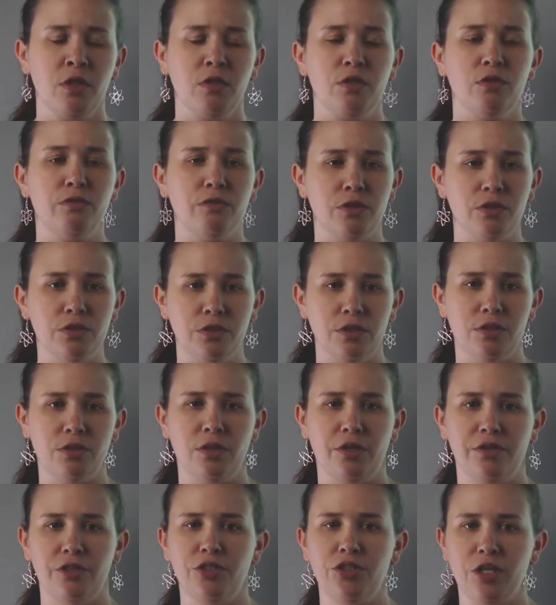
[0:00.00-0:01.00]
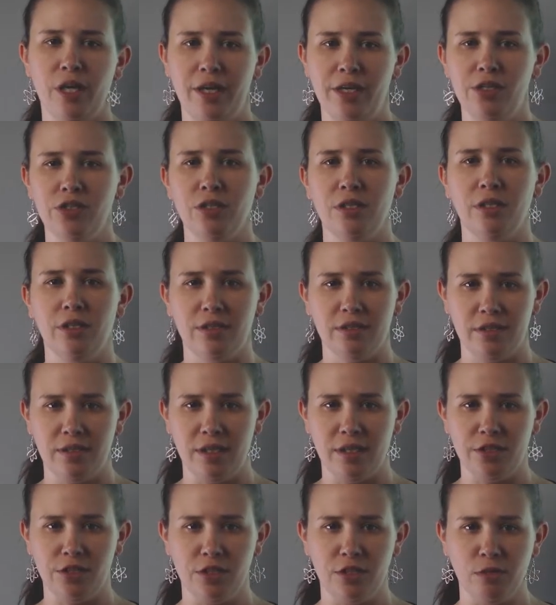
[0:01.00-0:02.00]
The first is called the change in
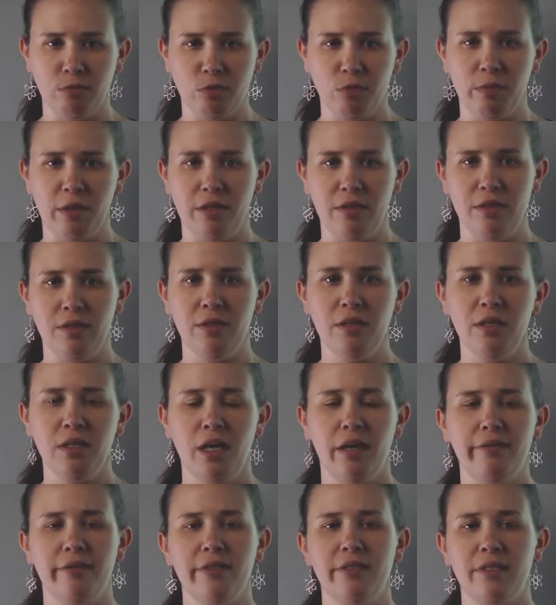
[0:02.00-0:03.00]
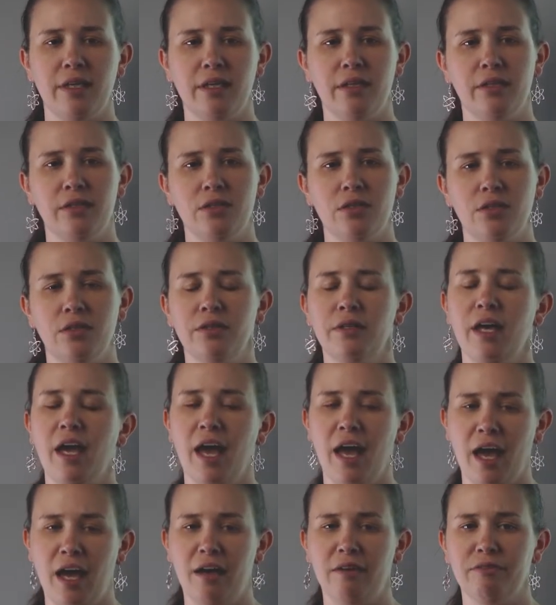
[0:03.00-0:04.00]
oxidation number method, and the second is called the
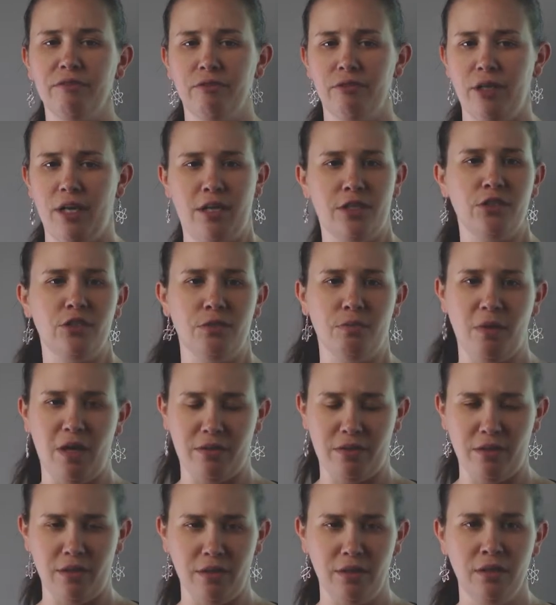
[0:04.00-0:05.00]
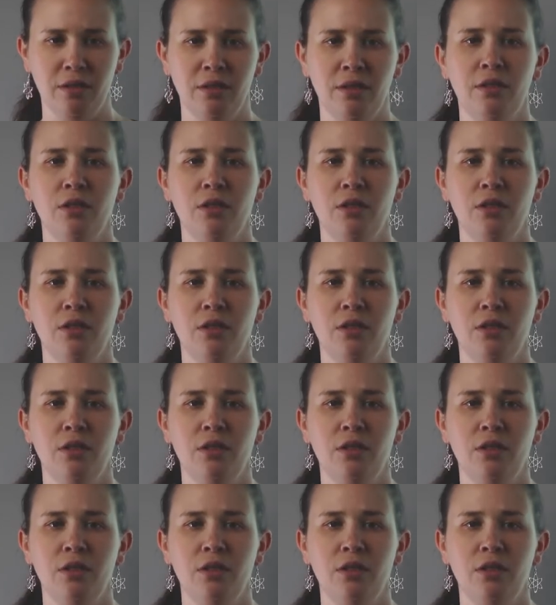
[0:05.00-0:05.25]
half reaction method.